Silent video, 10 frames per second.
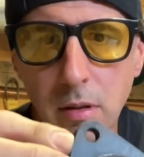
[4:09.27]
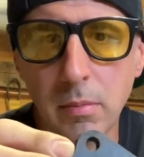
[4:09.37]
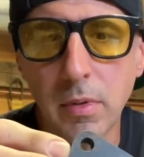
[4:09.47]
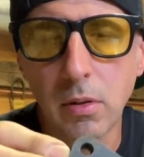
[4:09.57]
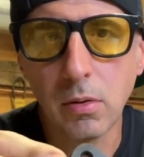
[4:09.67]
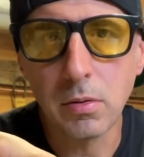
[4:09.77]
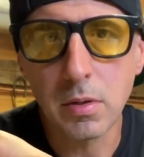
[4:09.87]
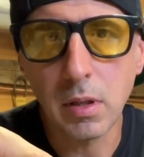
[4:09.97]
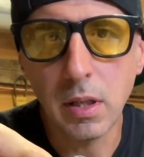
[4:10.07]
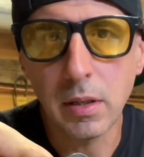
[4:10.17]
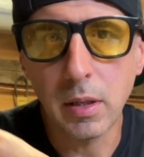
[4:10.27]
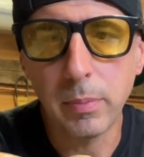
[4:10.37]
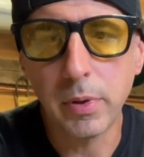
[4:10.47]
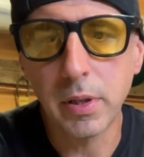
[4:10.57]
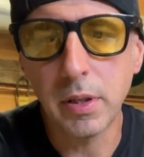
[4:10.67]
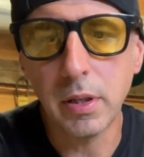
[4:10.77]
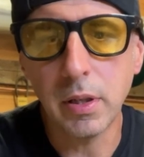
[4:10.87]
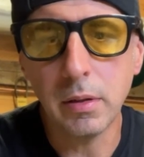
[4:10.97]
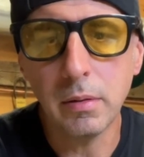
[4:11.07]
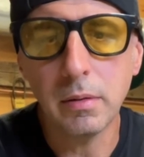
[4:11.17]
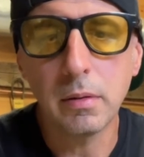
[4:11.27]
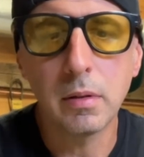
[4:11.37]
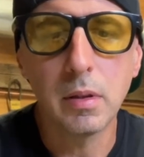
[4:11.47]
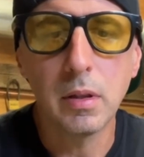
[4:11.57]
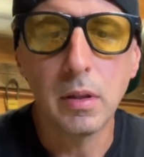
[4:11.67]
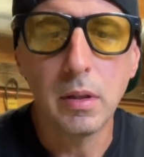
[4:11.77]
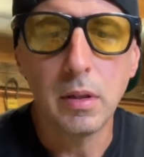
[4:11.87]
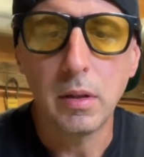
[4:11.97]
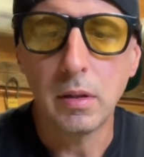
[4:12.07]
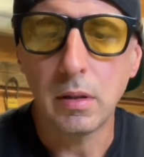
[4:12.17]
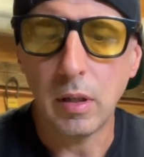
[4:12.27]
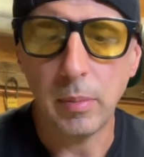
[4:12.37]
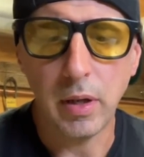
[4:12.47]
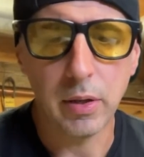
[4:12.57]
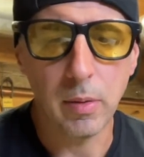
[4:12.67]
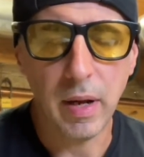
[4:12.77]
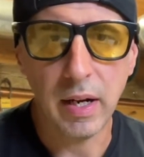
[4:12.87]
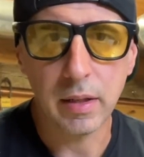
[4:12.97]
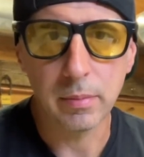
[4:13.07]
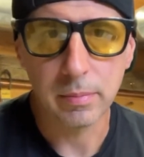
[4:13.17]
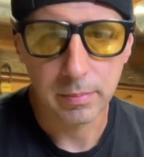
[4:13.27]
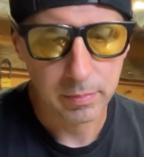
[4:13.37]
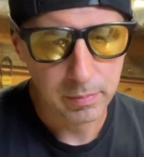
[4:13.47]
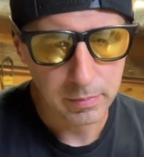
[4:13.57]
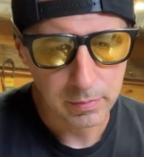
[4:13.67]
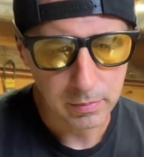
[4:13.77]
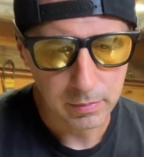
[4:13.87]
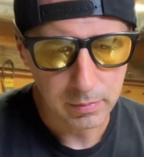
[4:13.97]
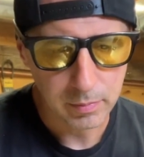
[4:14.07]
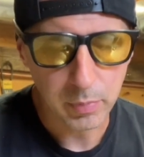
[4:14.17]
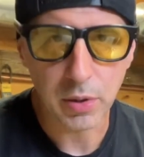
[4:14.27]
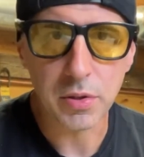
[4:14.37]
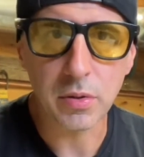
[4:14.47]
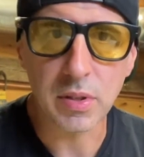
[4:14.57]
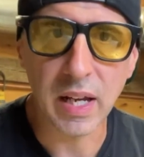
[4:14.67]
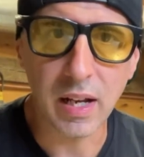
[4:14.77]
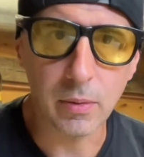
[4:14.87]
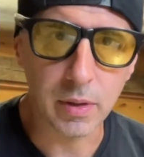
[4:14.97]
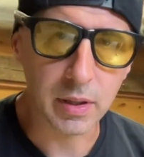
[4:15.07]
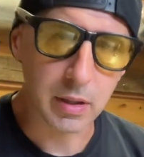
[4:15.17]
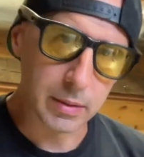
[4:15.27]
My holes are lined up pretty good. I'll probably go back and punch those out with a